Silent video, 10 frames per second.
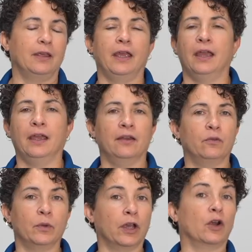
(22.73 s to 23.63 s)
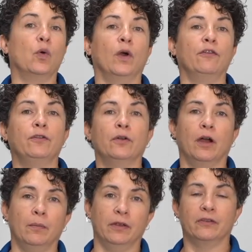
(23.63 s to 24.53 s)
and we got quite a few
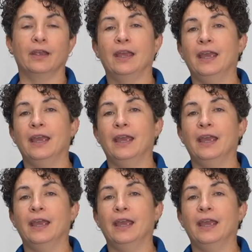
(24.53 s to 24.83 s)
comments.